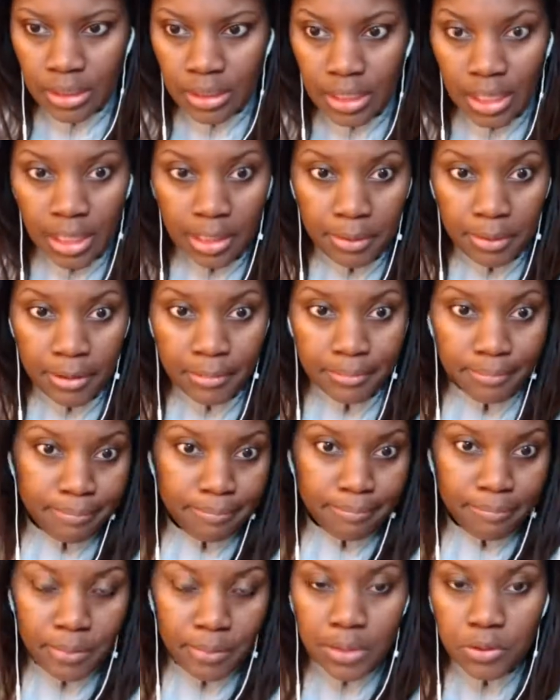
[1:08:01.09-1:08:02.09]
I mean,
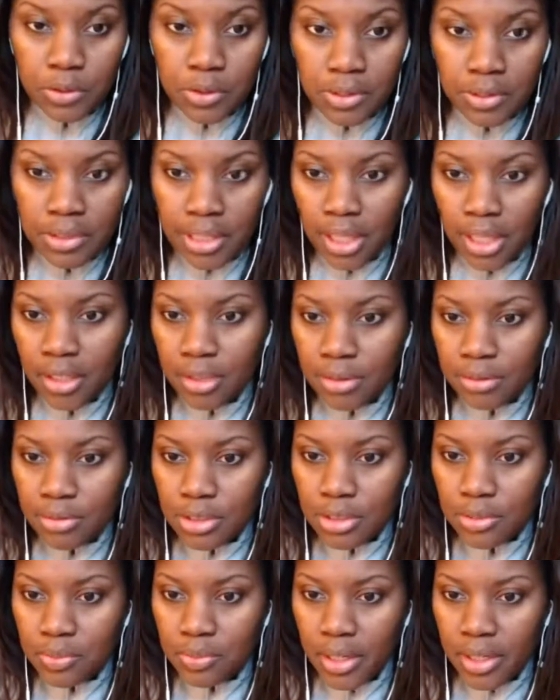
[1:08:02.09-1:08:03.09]
I'm just saying,
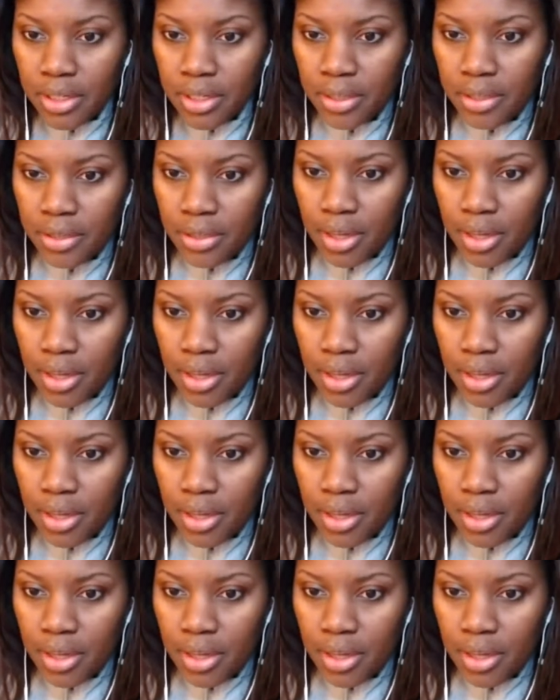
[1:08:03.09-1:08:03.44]
just making an